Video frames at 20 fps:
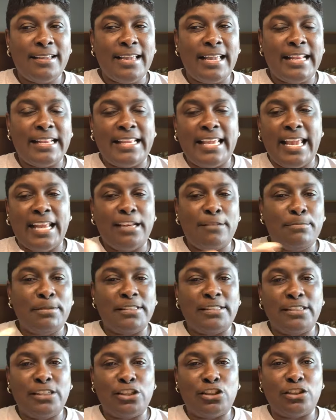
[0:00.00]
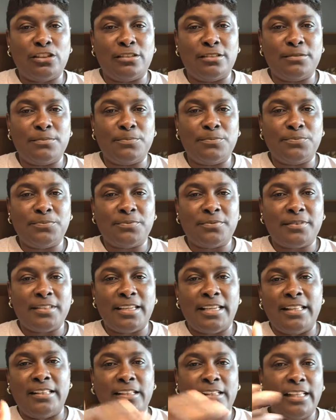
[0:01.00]
and gain a position
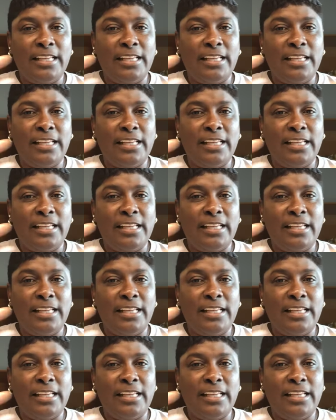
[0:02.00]
in the